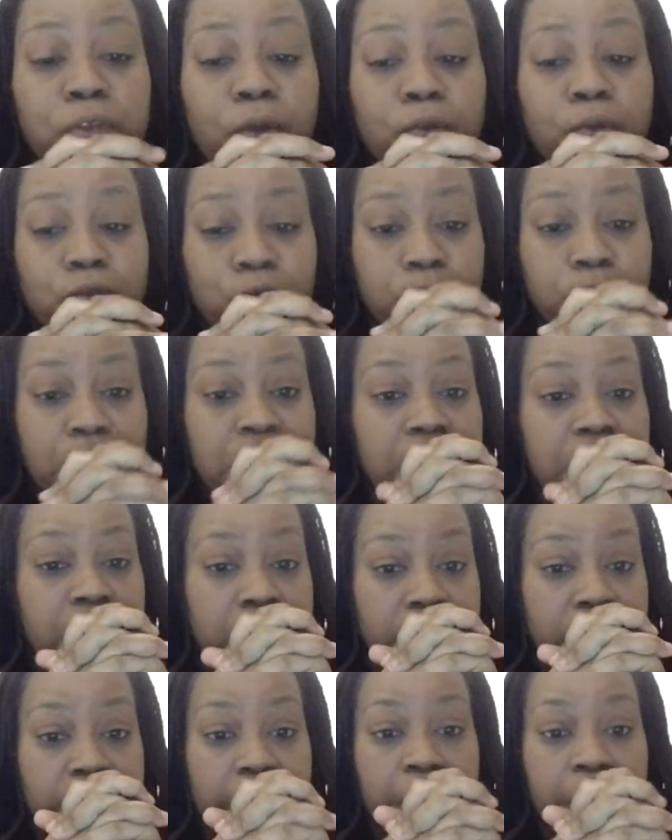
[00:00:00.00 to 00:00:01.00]
social
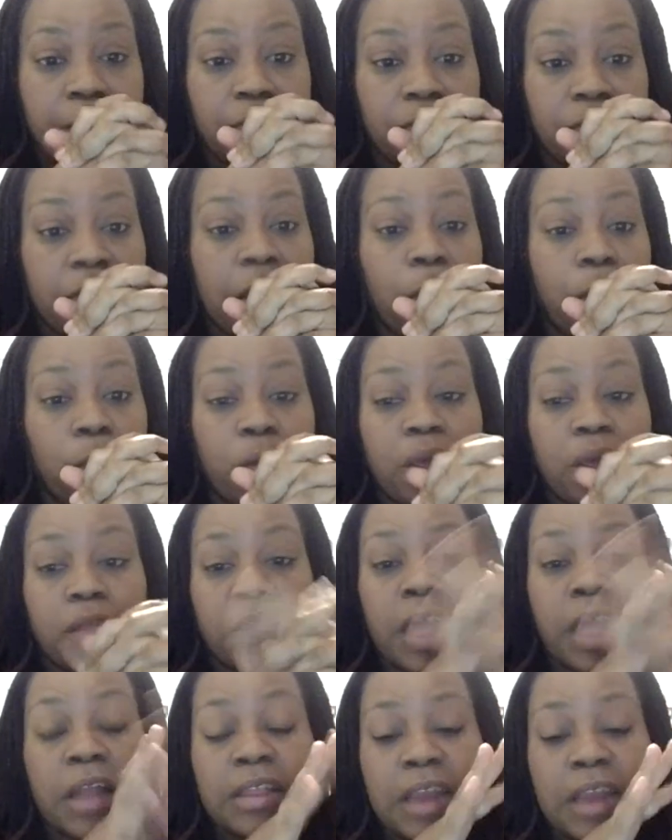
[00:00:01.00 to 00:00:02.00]
media that week,
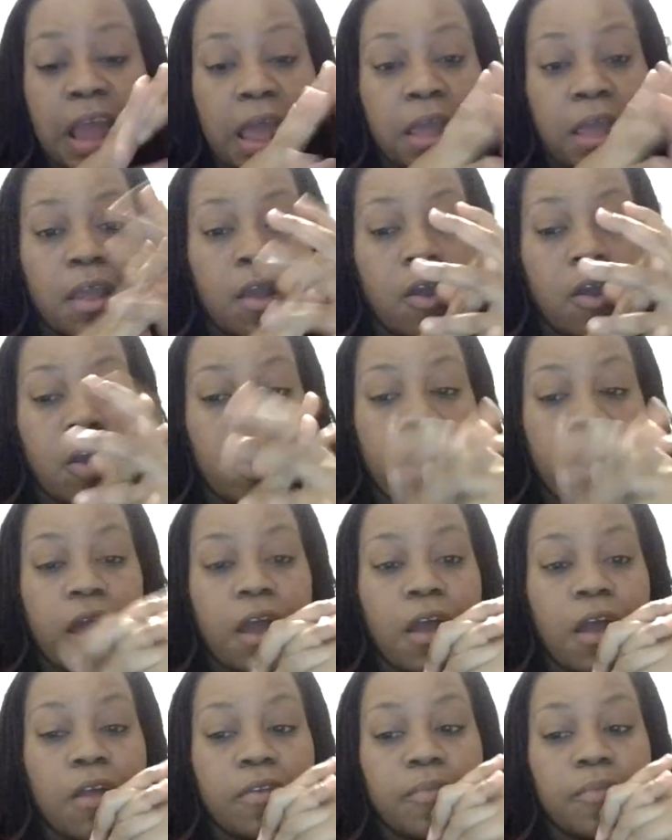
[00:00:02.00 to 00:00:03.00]
that day.
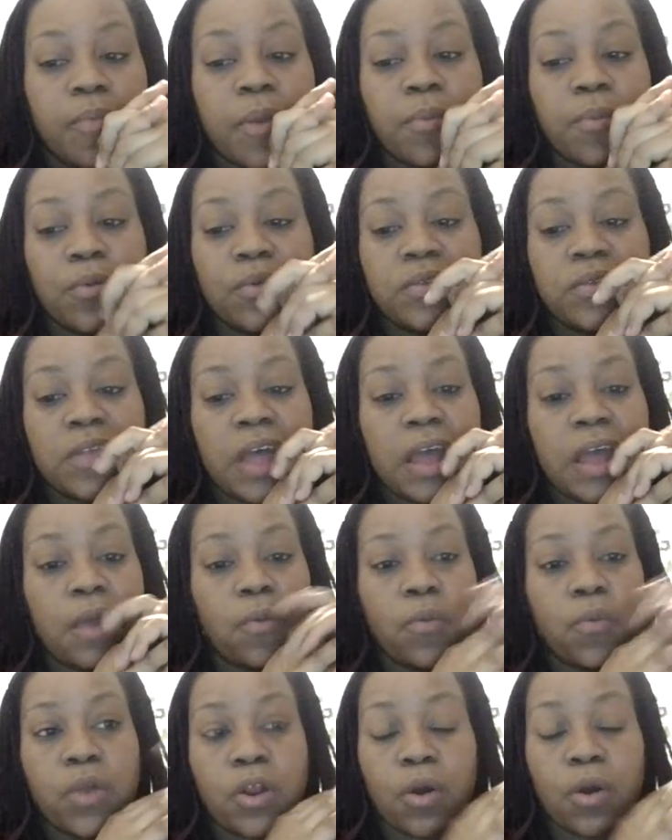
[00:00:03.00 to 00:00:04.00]
People was like,
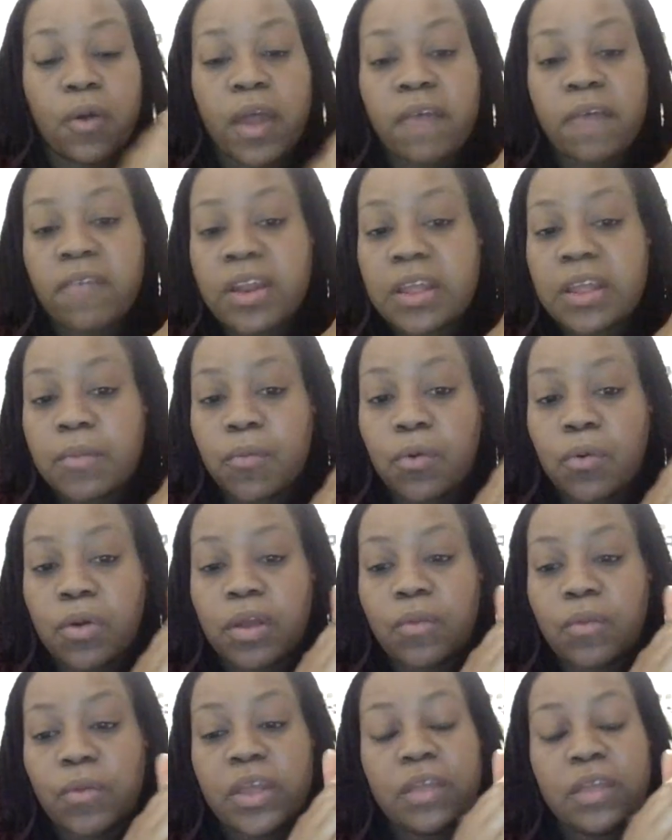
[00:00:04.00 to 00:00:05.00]
we don't have any more.
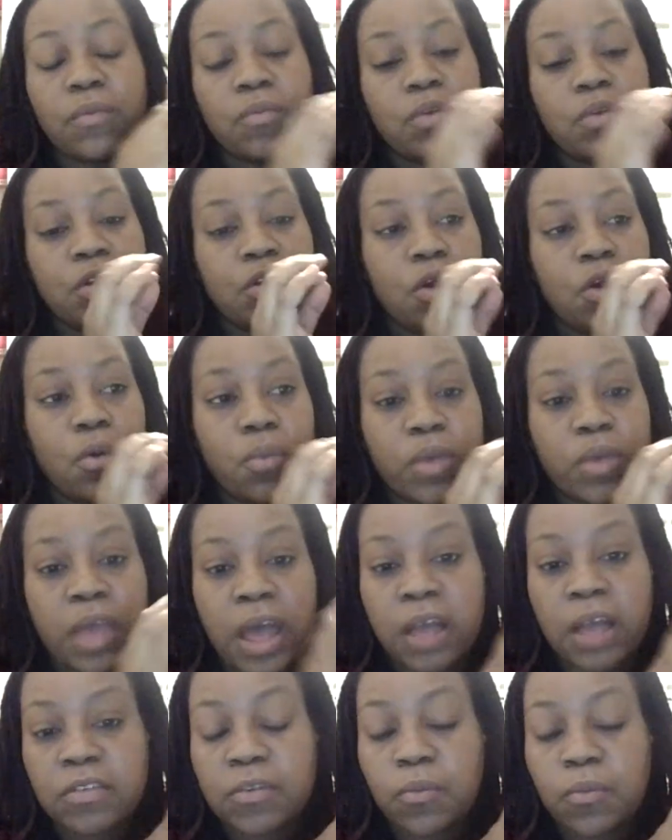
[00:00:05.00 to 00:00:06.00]
We you know, we got
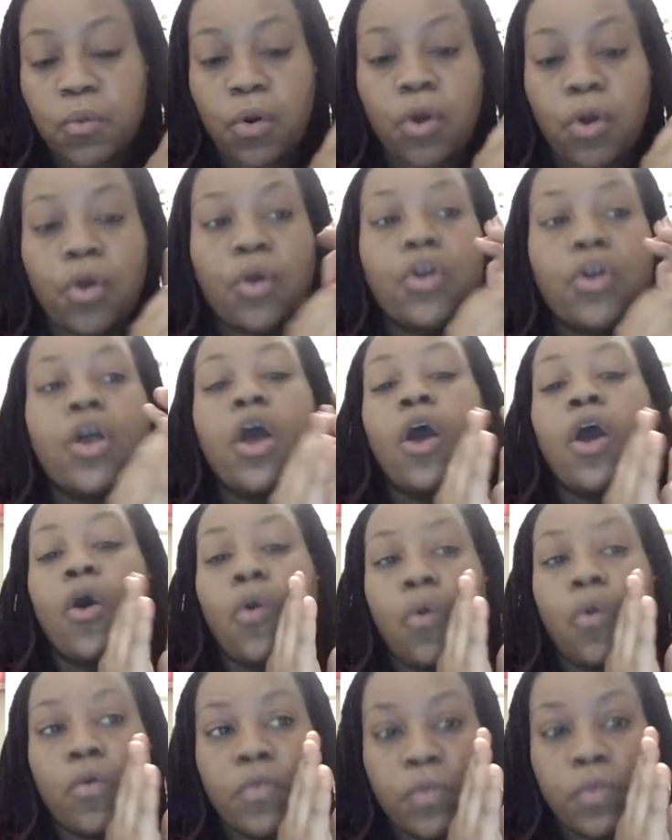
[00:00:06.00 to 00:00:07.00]
some word.
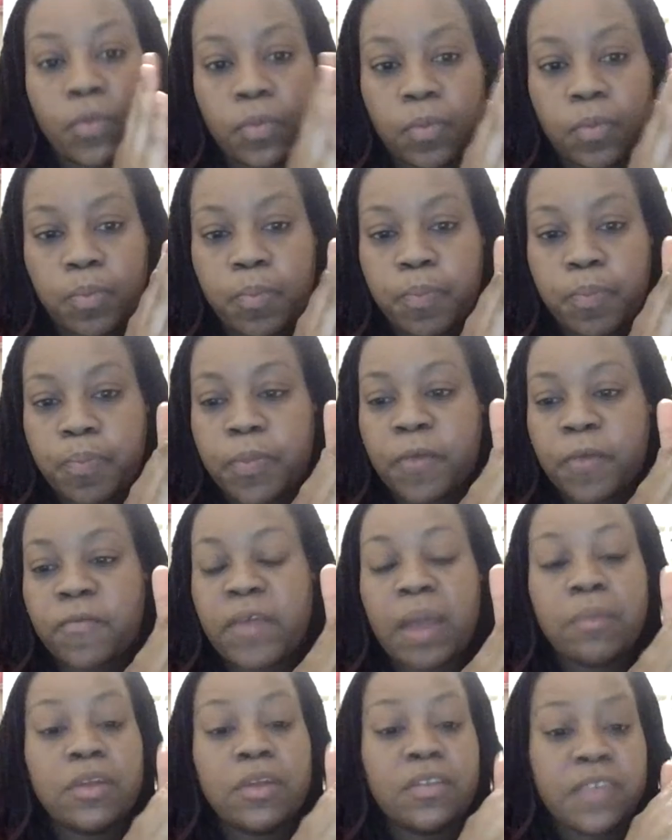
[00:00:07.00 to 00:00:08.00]
The
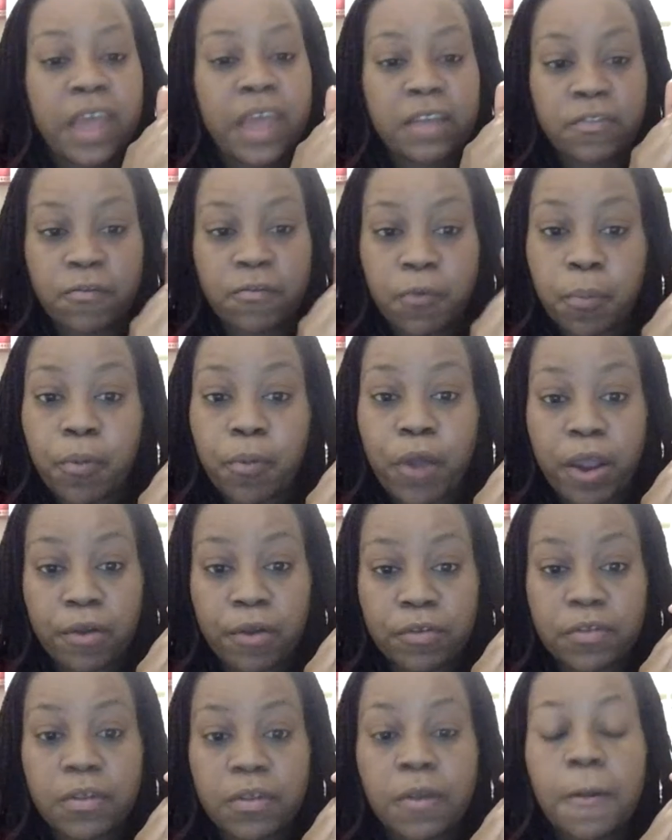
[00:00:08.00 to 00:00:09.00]
family is asking for
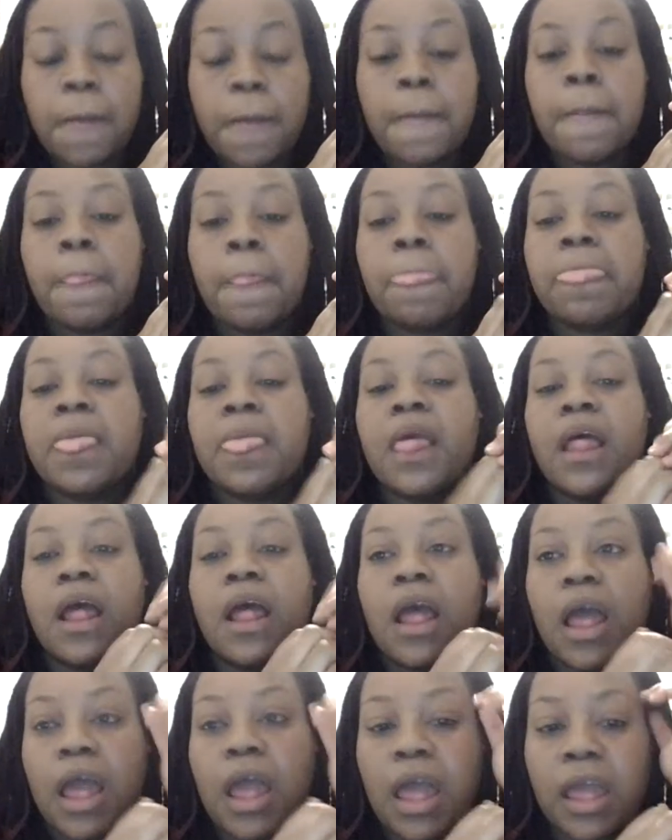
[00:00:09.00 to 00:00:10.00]
prayers.
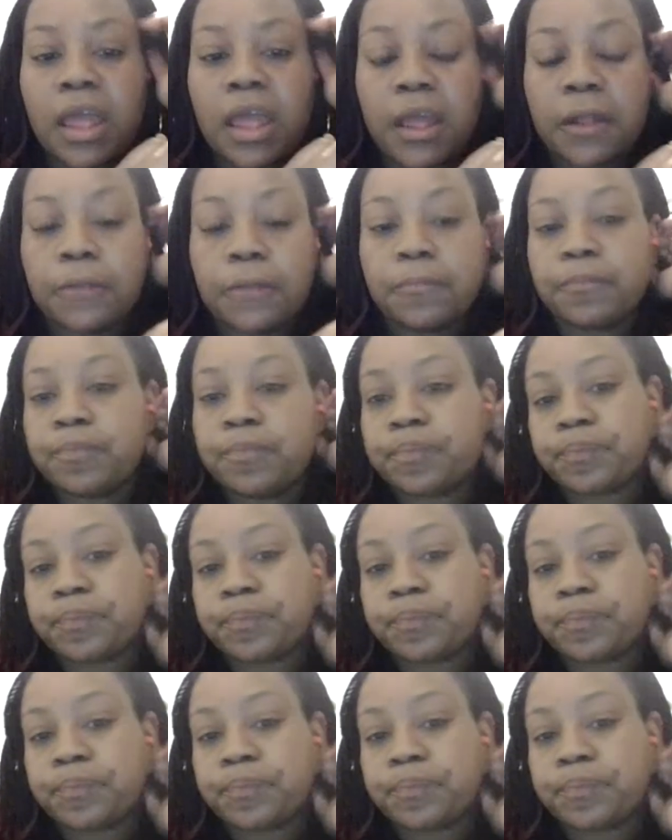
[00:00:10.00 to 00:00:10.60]
And